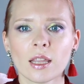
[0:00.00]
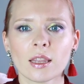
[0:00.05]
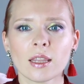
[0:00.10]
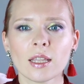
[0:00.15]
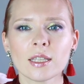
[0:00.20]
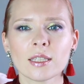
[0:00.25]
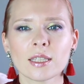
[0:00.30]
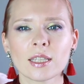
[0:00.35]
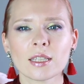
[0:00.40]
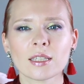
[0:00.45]

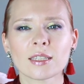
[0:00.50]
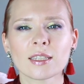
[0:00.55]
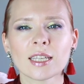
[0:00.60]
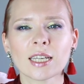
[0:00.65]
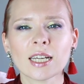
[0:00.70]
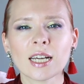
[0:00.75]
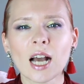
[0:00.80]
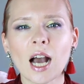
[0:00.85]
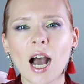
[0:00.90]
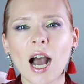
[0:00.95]
this is the
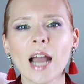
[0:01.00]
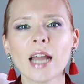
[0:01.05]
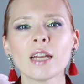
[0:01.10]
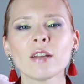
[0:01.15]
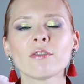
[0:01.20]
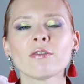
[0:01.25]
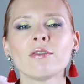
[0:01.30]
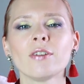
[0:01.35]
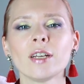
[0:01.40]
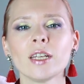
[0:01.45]
kind
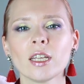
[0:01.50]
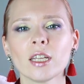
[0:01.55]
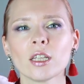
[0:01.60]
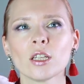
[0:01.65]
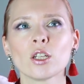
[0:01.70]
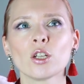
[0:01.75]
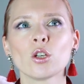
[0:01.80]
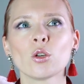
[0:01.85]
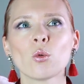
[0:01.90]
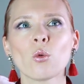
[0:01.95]
of
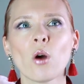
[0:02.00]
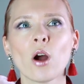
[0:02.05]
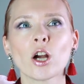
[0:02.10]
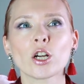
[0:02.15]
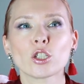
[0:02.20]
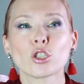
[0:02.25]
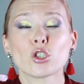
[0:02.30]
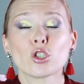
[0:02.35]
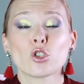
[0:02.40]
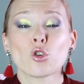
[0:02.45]
vanilla
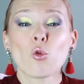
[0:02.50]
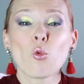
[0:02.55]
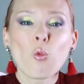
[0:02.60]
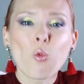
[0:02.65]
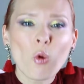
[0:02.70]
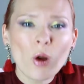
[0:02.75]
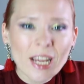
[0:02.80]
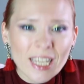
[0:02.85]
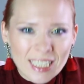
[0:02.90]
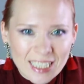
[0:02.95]
noir
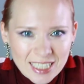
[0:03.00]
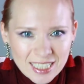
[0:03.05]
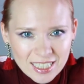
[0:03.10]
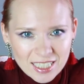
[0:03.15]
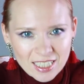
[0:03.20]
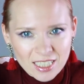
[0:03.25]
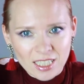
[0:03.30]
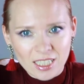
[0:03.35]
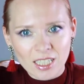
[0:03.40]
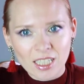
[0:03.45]

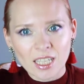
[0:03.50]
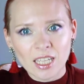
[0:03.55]
twist